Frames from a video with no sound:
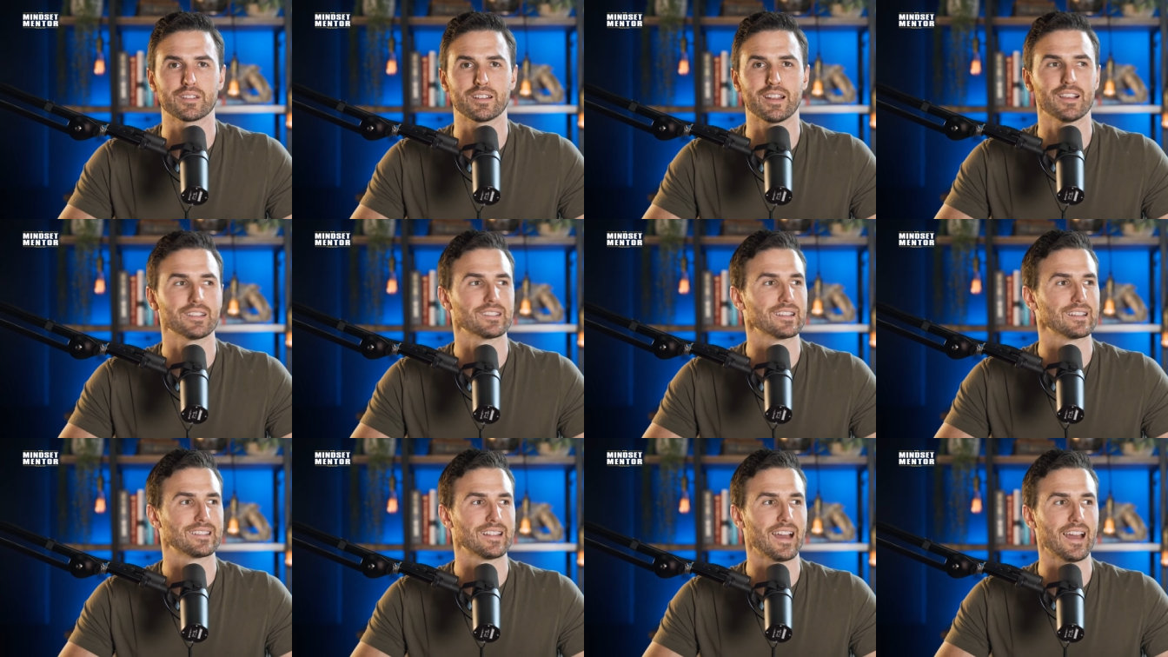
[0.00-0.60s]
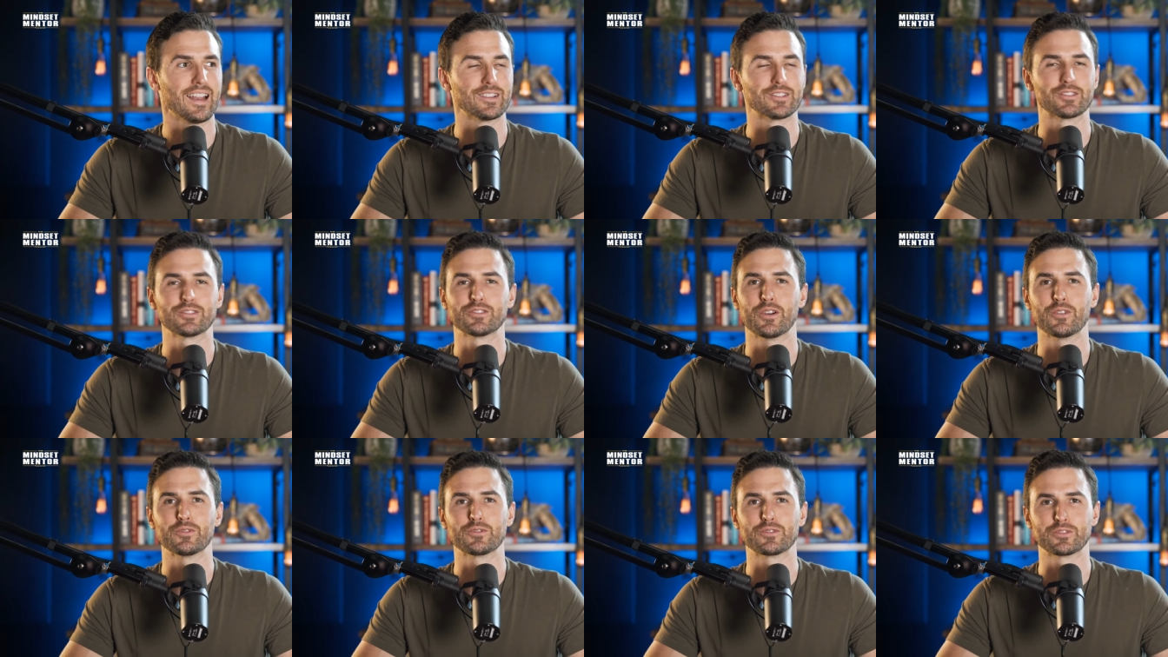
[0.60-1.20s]
And I was like, that is
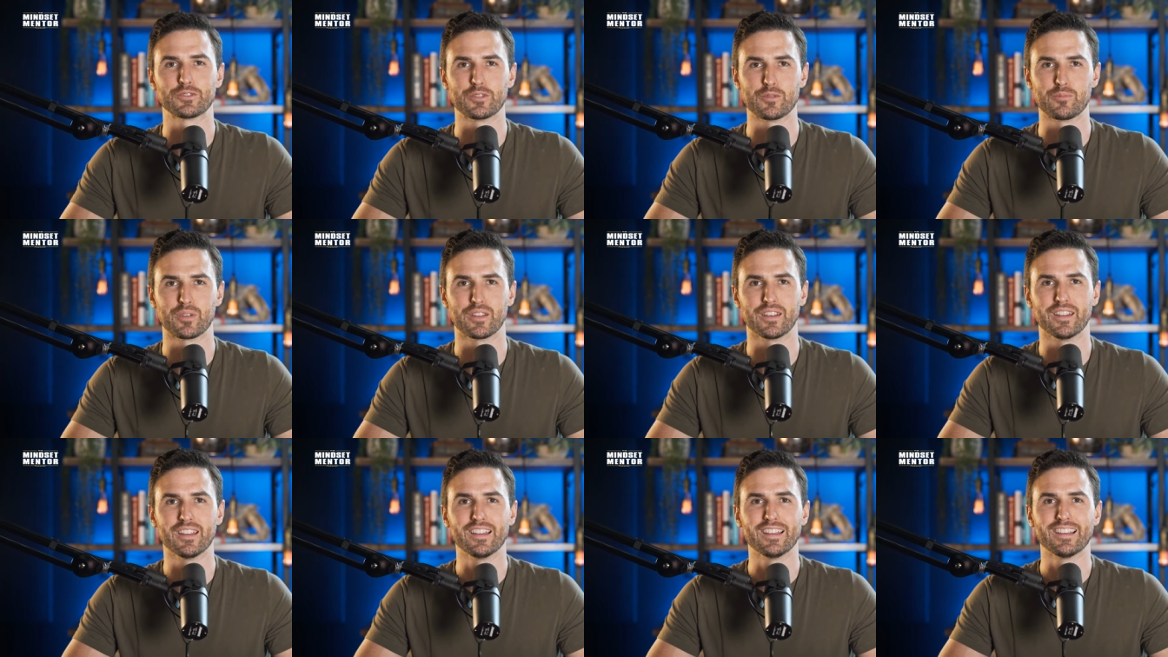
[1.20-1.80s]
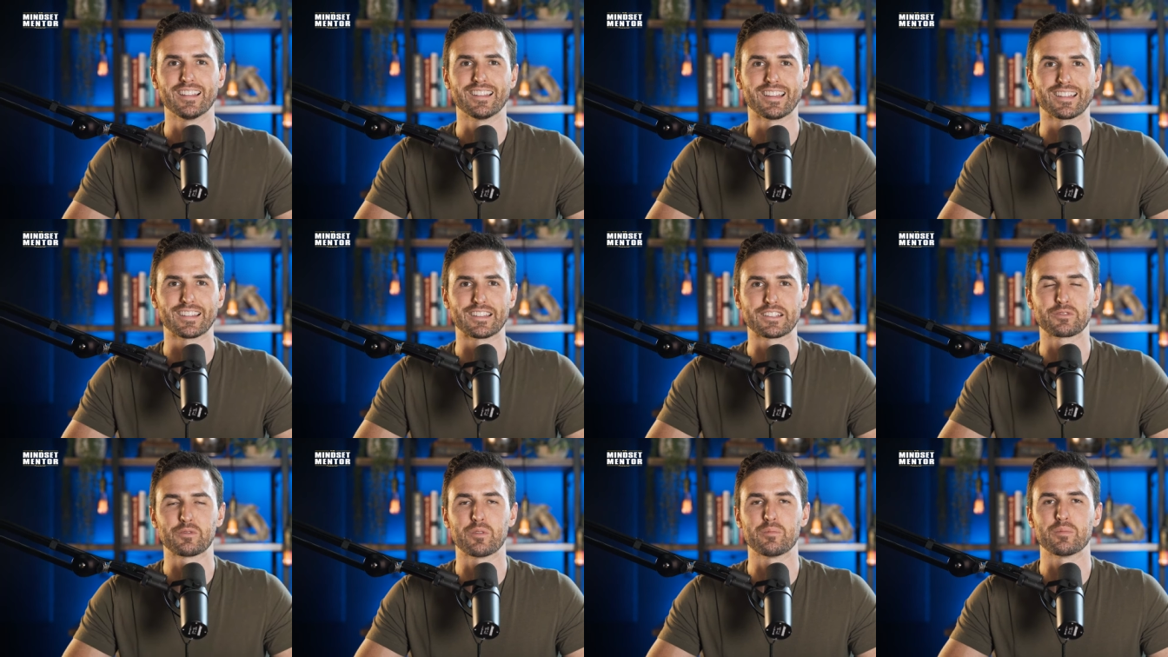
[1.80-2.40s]
so stupid. Like,
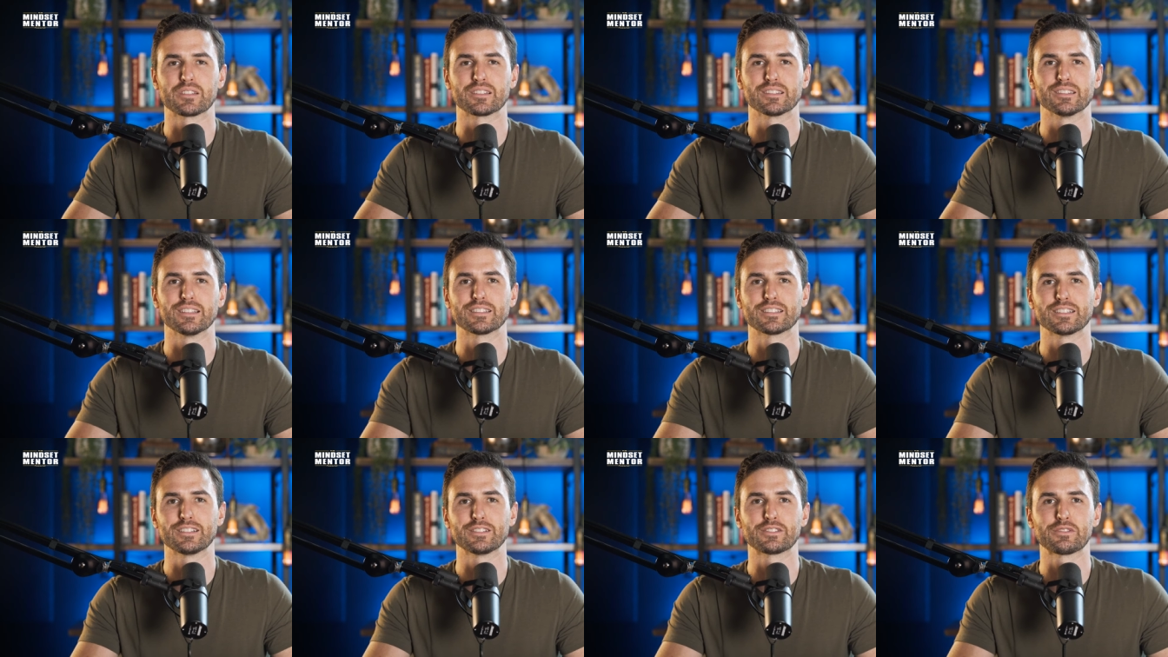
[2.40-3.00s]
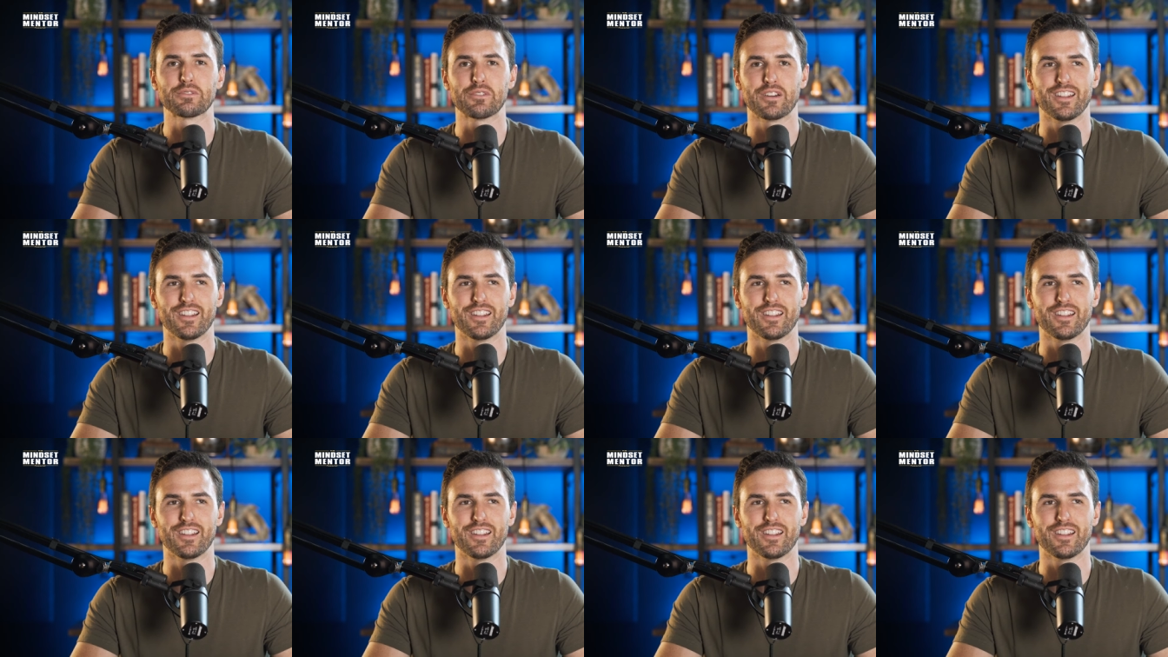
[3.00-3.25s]
this woman's listening to